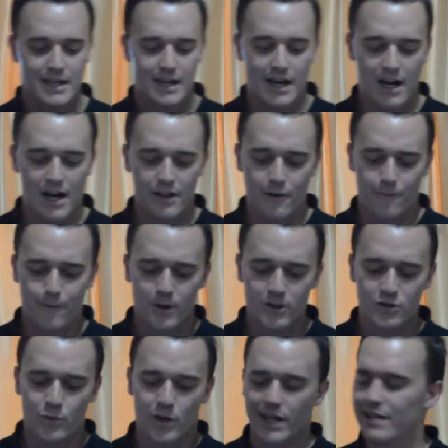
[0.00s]
Uh, the
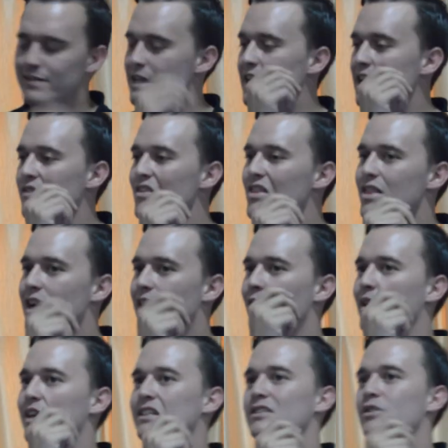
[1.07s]
first one is even though
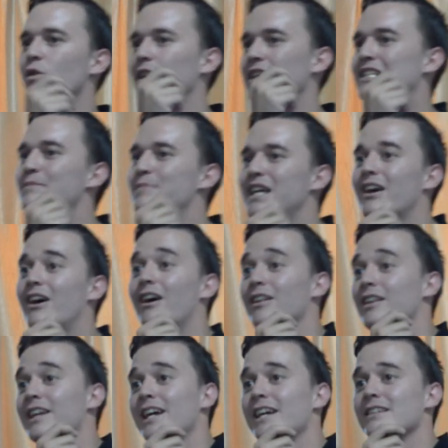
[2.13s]
it's going to be
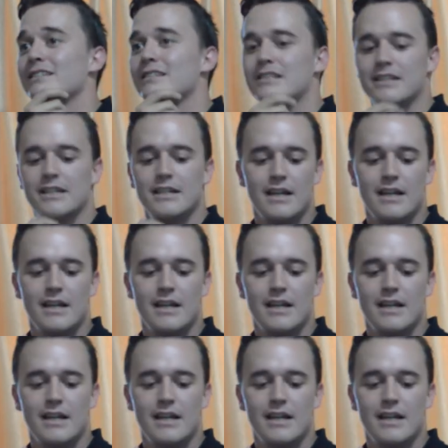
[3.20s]
holidays,